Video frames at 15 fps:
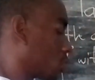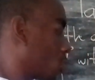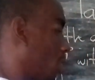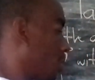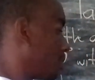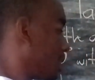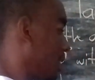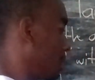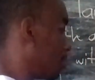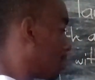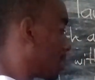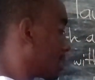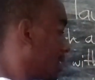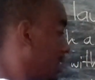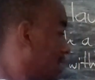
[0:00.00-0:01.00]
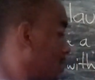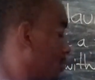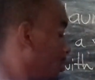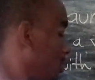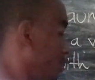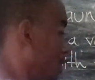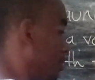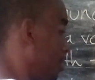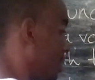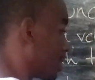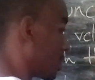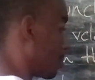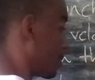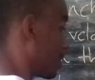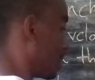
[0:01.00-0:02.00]
ground impact is 50
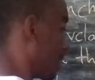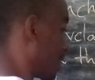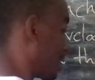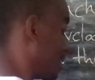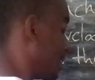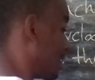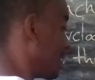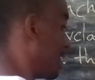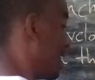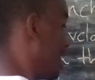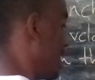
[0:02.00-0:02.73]
meters per second